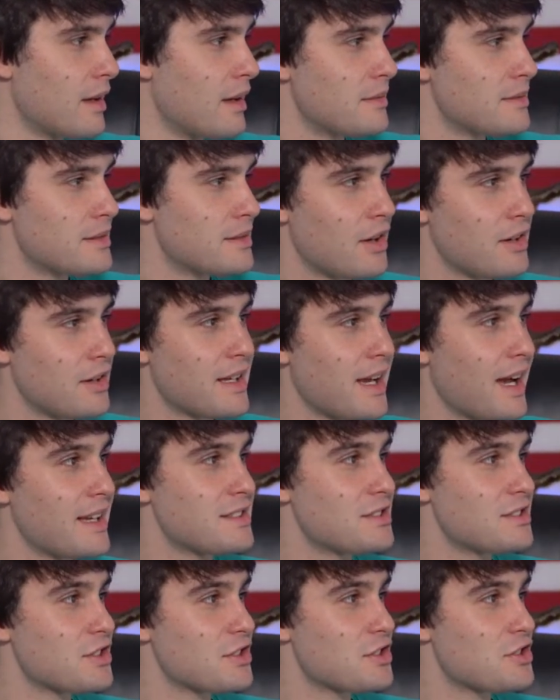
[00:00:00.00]
Telling you
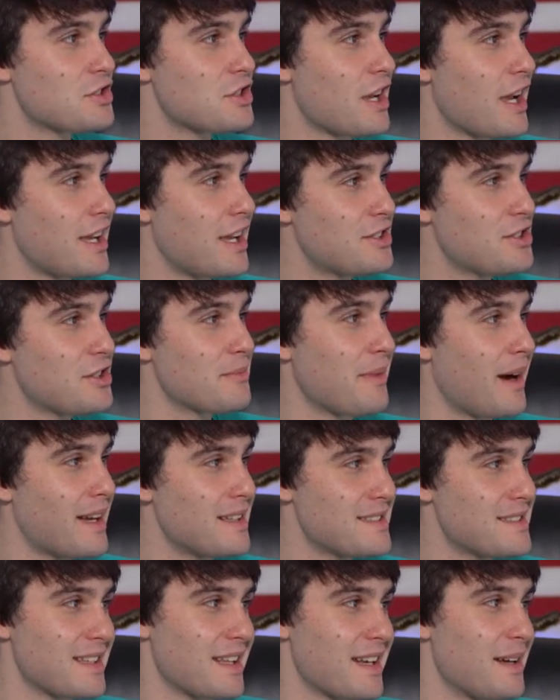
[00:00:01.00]
guys, just change your
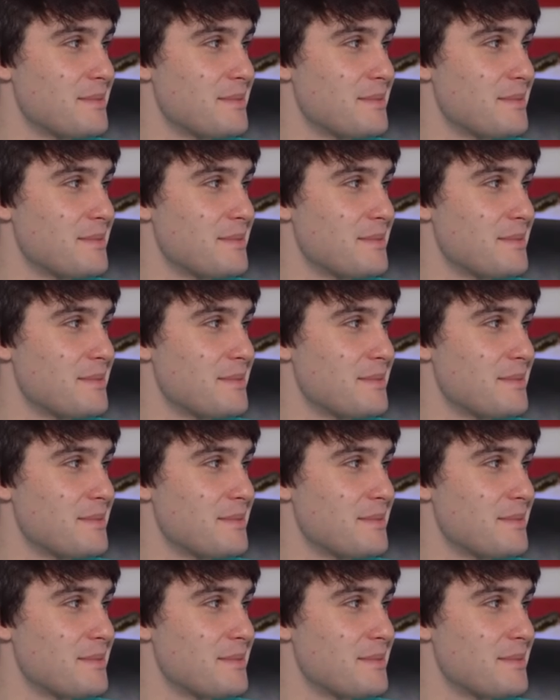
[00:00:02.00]
mindset.